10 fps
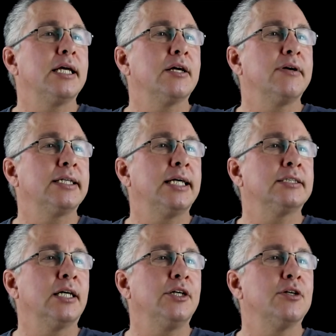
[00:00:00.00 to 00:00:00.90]
in correct
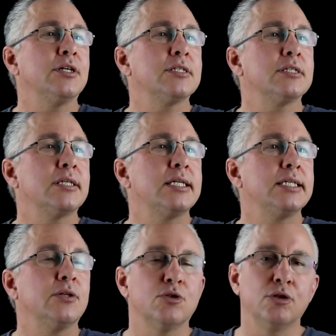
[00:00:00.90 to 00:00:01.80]
S I units, that
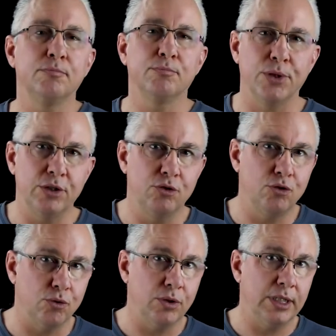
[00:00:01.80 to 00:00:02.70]
is equal to zero point
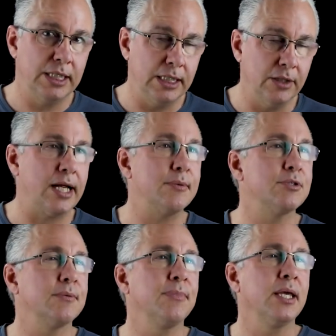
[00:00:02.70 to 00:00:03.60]
two
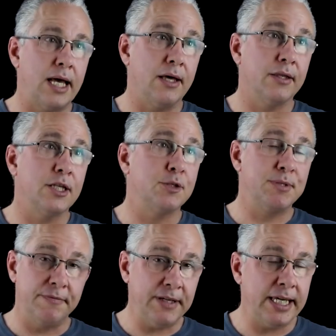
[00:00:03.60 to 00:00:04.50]
kilograms. Now, the
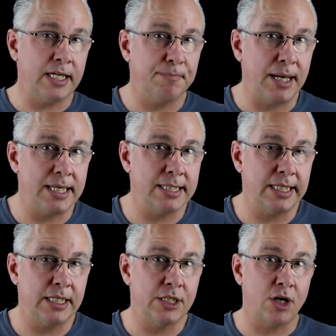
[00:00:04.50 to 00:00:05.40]
specific heat
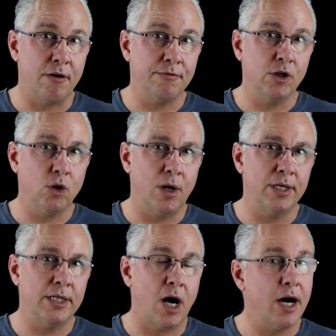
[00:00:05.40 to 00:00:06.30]
capacity is often
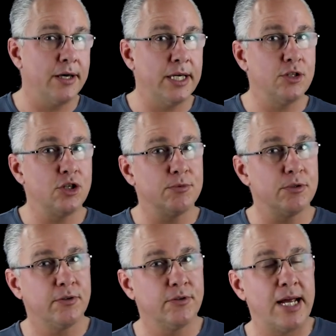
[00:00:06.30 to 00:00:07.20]
quoted either in
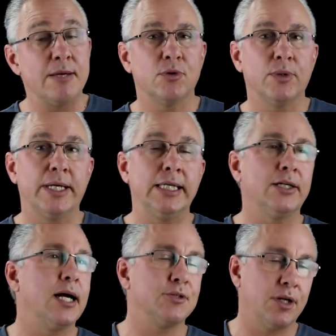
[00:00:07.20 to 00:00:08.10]
terms of grams or
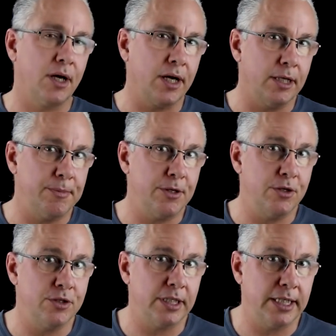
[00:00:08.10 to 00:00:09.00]
kilograms, and I'm going to be
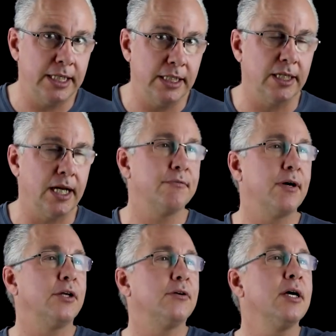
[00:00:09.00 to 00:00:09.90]
using the kilogram
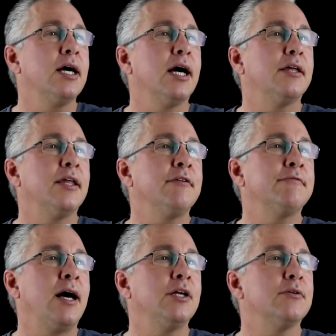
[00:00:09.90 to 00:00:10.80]
value, and that
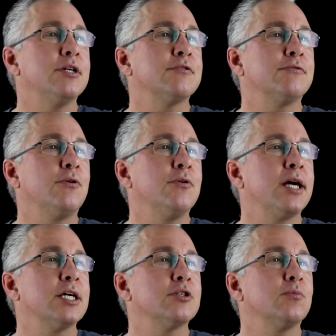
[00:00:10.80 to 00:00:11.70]
value is four
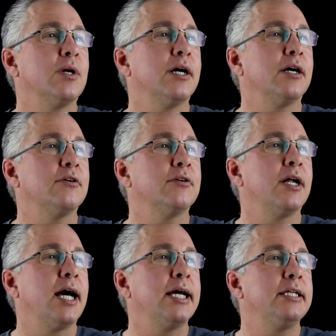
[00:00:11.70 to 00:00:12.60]
thousand one
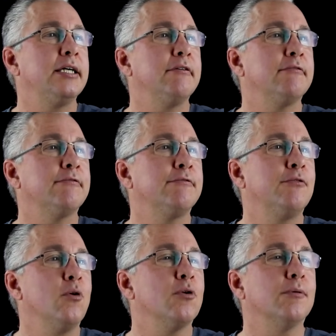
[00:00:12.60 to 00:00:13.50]
hundred
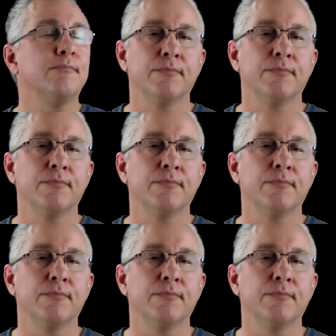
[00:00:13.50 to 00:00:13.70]
eighty-four